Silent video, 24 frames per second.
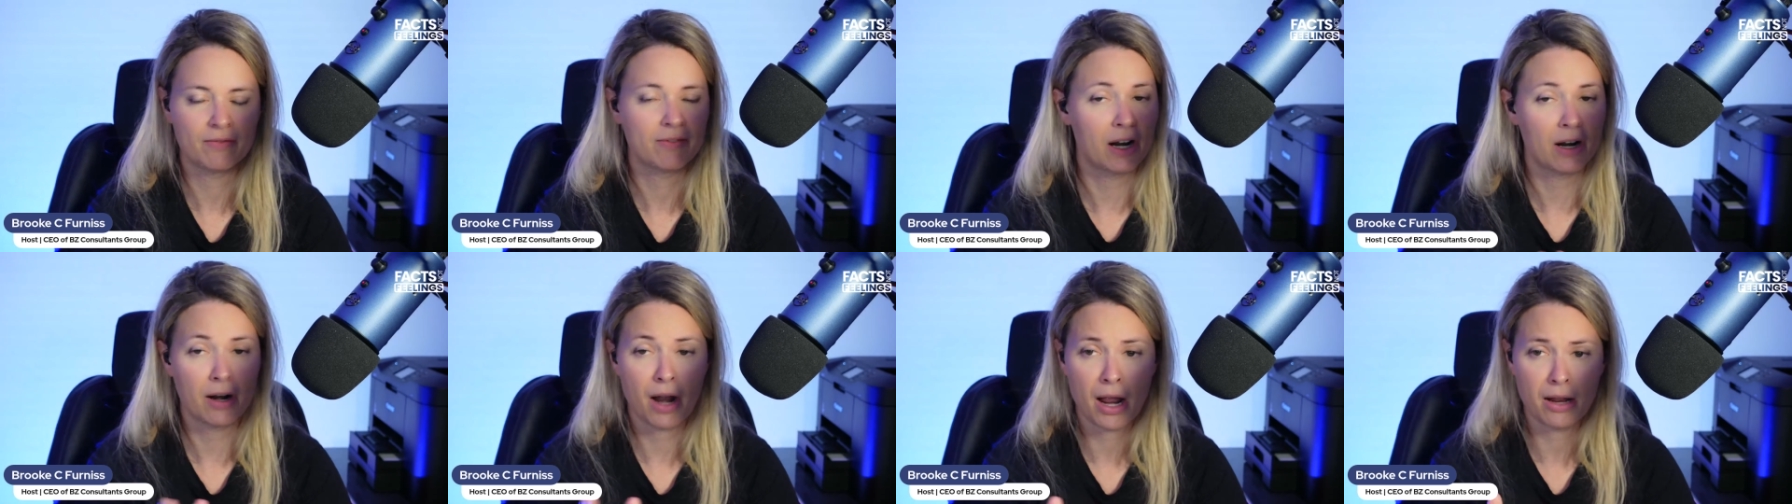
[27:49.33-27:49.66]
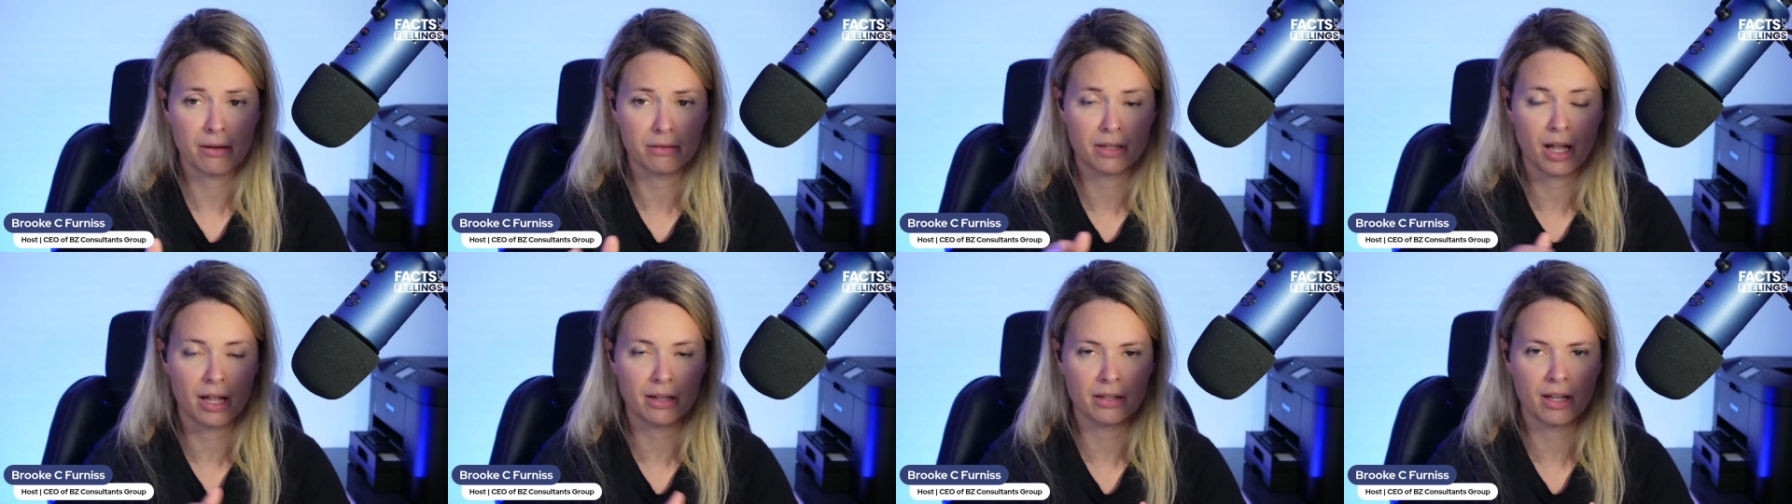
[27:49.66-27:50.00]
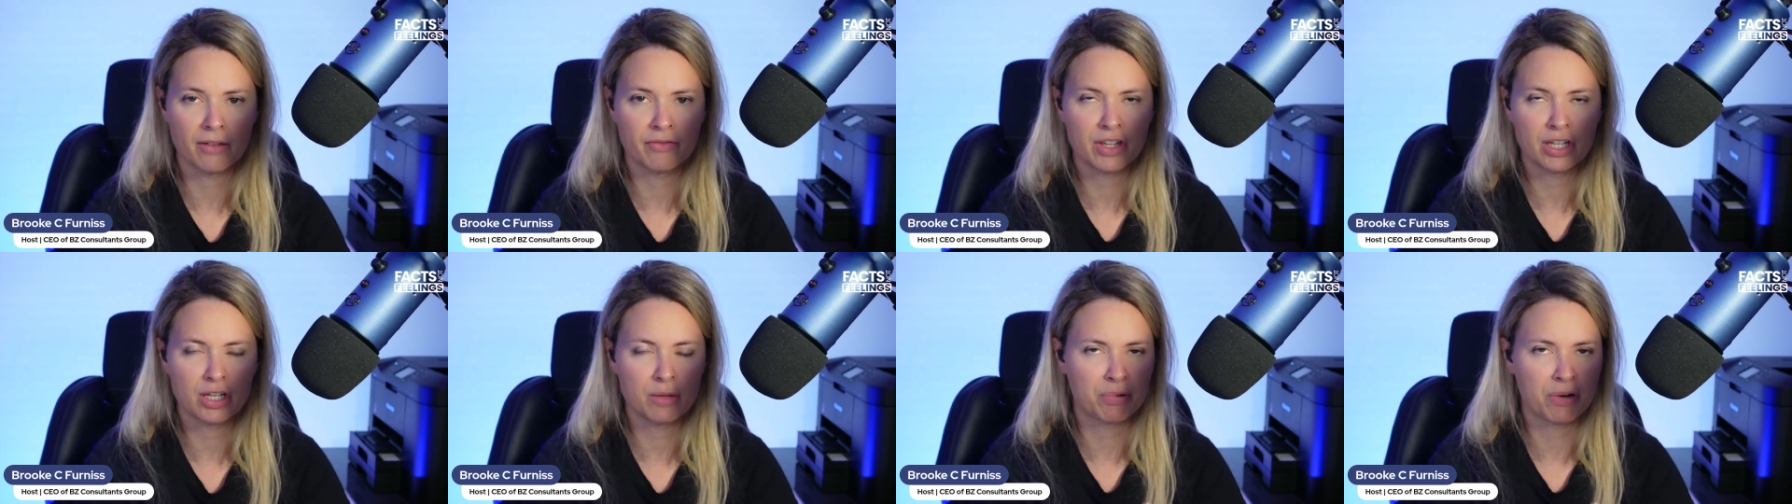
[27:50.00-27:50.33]
And I
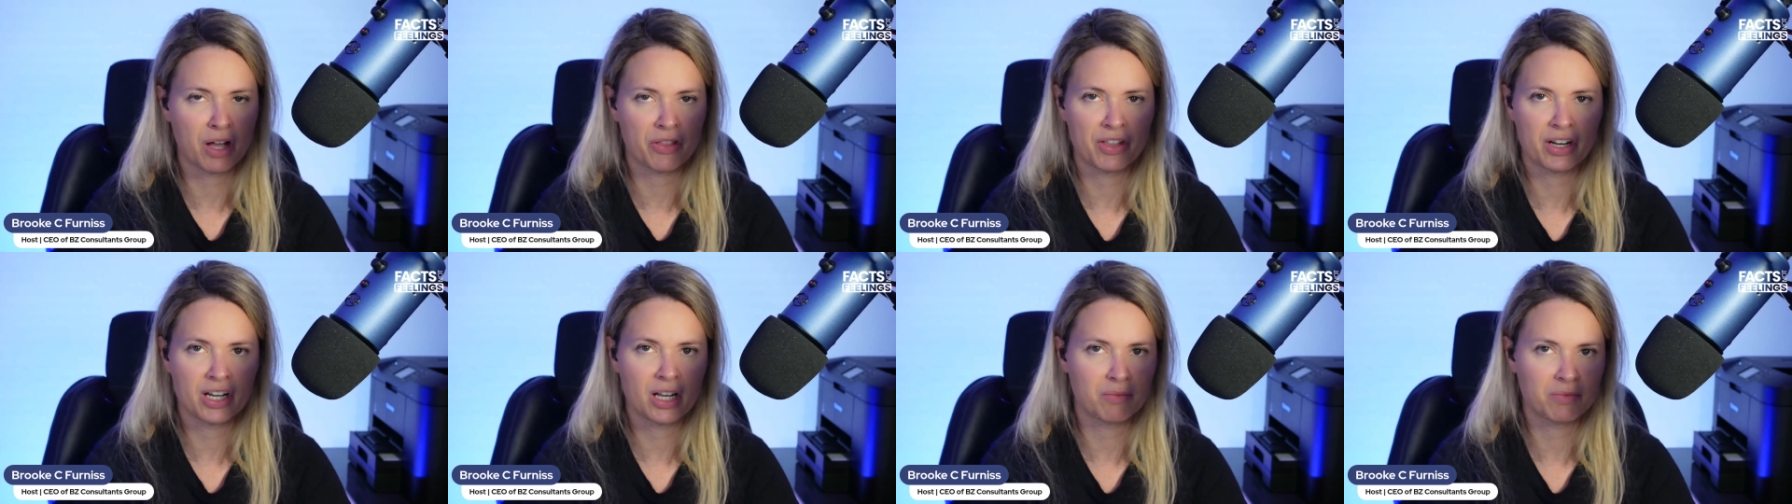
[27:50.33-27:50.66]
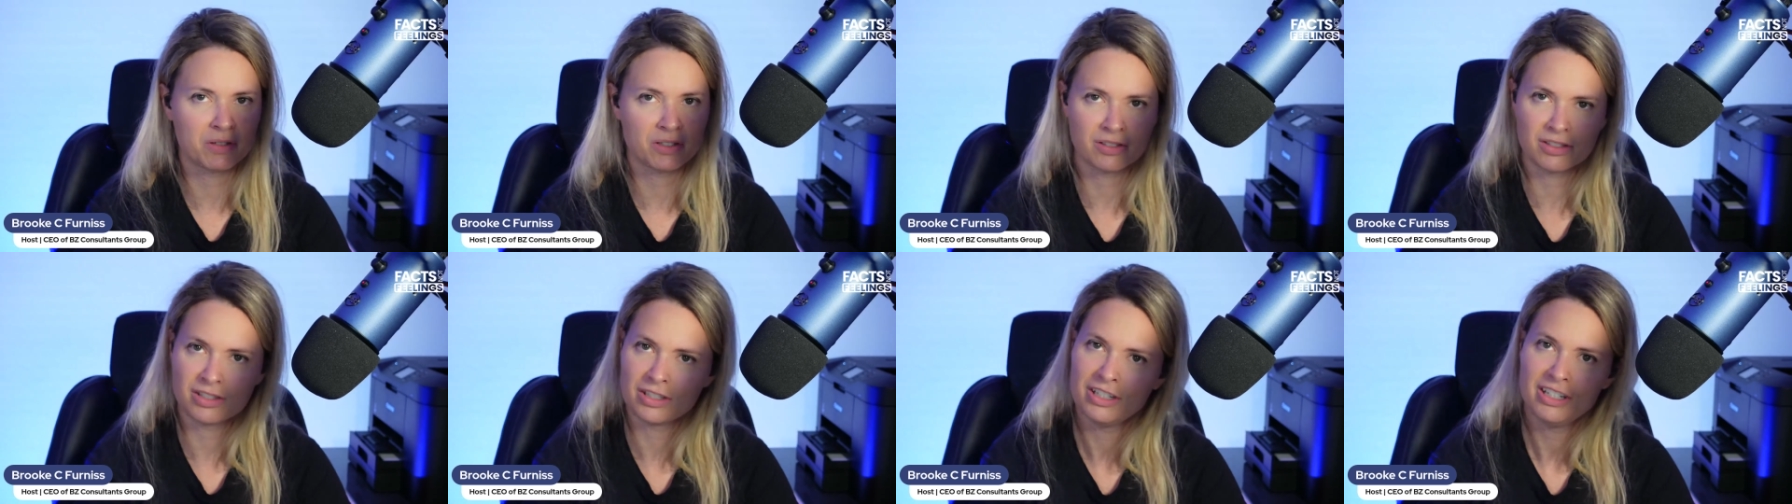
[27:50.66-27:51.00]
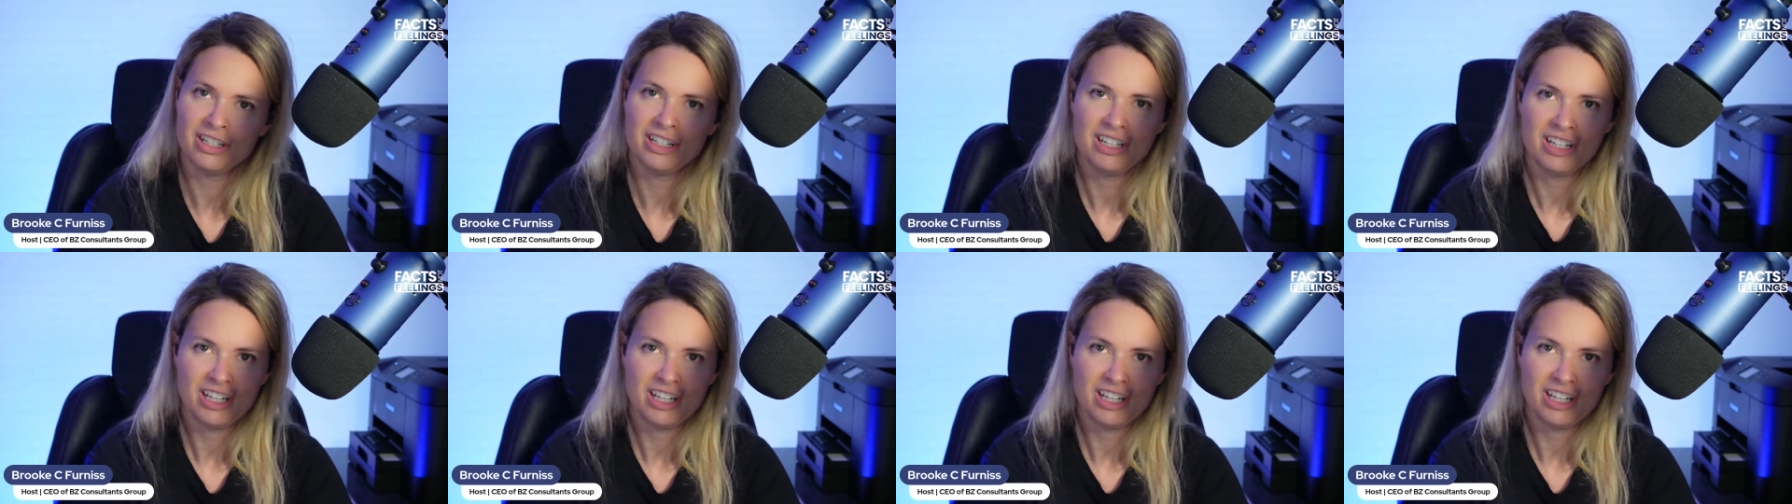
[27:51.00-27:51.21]
love that you brought that up because